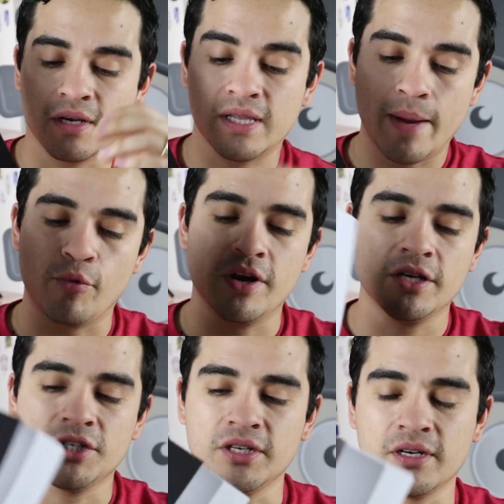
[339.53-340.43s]

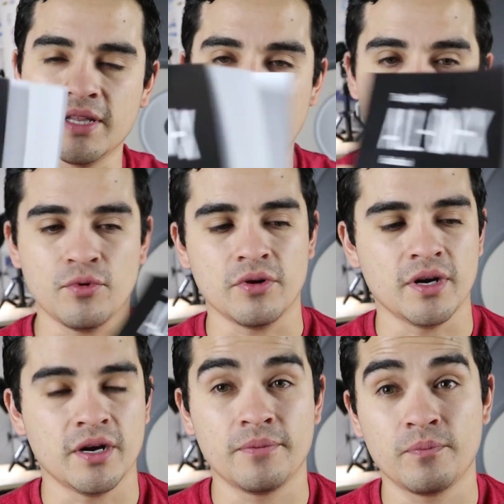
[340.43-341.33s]
collaboration and a lot
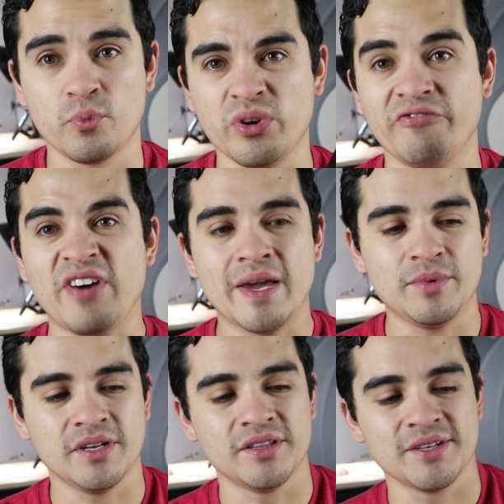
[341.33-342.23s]
more
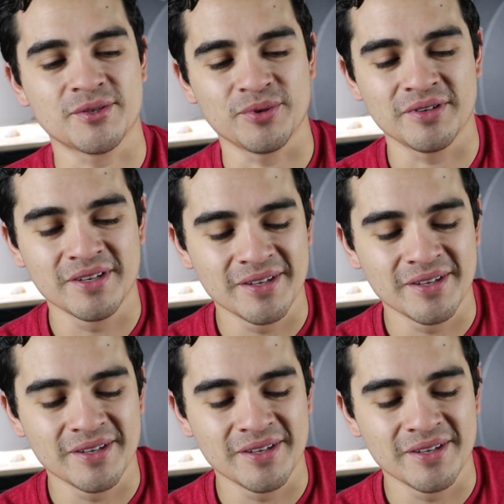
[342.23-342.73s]
refinement in this one.